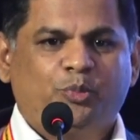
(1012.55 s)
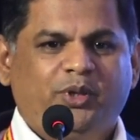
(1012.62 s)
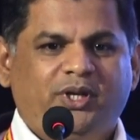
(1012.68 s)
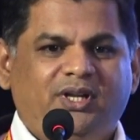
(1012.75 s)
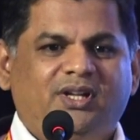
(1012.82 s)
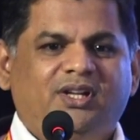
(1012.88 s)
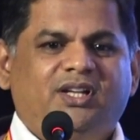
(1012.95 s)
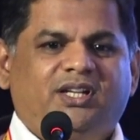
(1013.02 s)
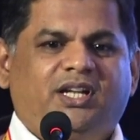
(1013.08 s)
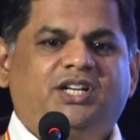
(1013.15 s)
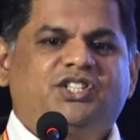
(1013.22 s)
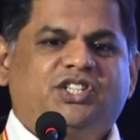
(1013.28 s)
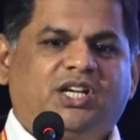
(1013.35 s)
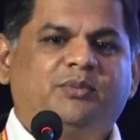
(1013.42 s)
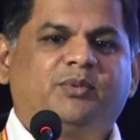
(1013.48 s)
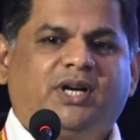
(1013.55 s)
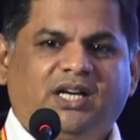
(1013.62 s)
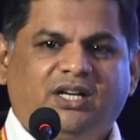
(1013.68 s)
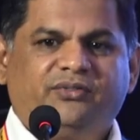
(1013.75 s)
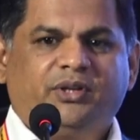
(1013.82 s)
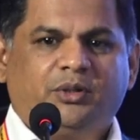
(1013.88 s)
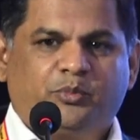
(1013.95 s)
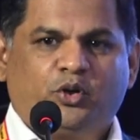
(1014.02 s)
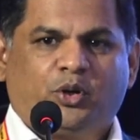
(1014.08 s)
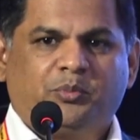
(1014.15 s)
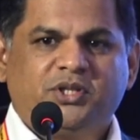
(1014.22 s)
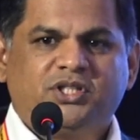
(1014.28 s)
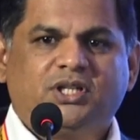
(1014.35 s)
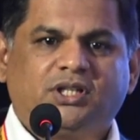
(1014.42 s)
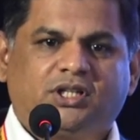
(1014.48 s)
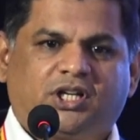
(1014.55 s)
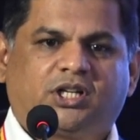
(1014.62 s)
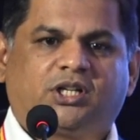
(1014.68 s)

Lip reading: be, that same kind of information